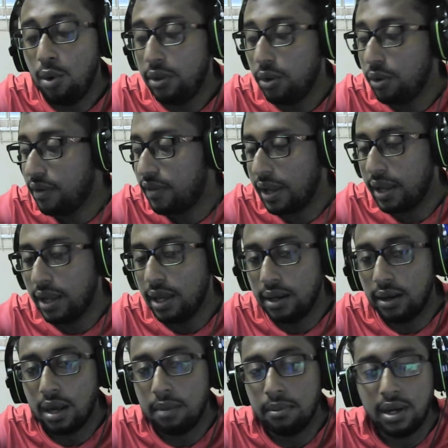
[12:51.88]
I will do this
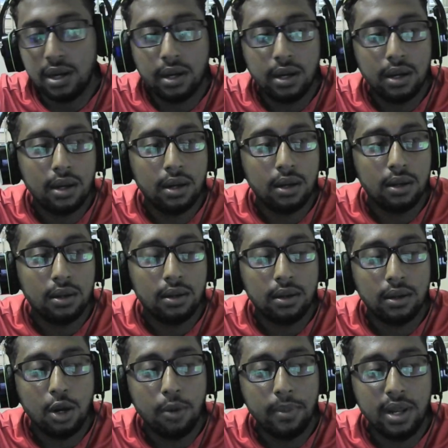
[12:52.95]
again. How
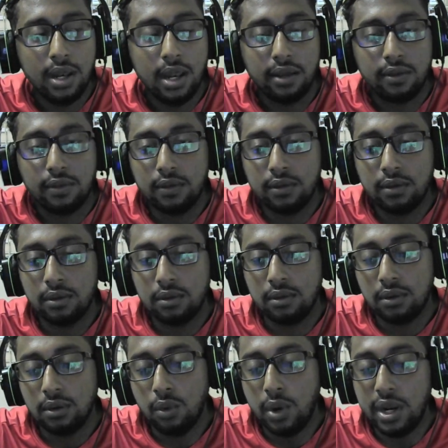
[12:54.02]
many likes?
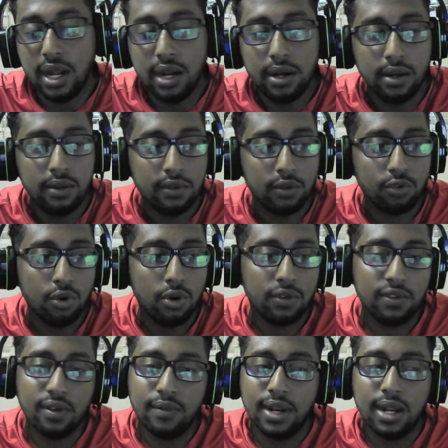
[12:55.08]
100, it
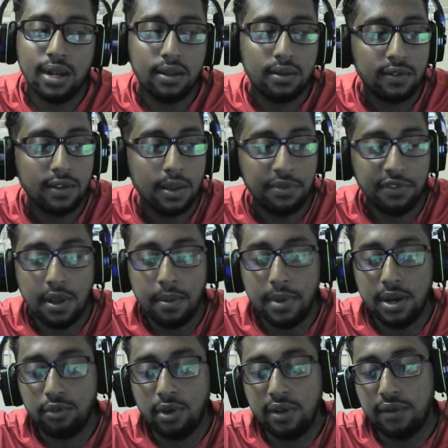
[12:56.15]
goes 700 subs.
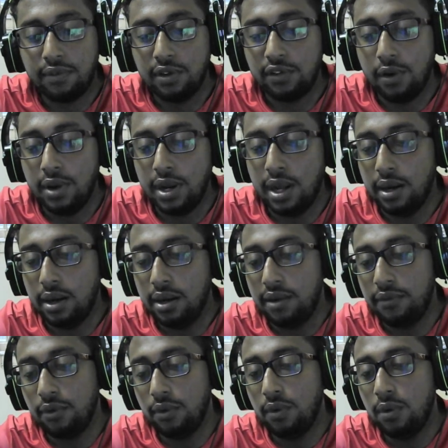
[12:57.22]
Let's official
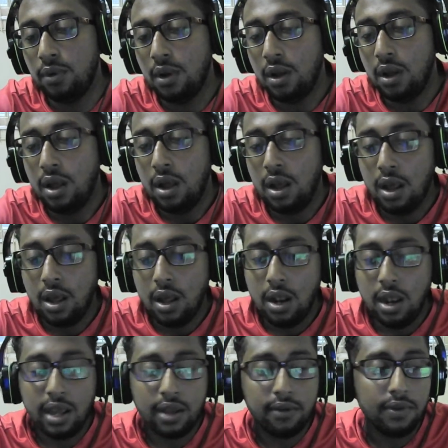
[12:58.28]
100. If you
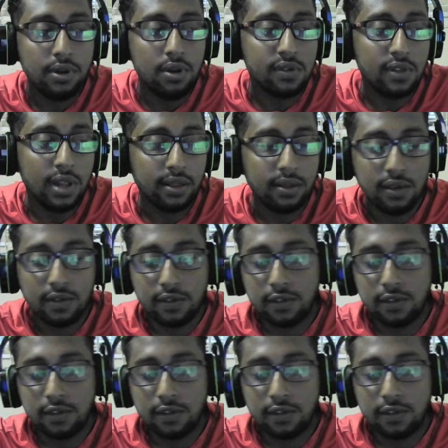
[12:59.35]
like videos like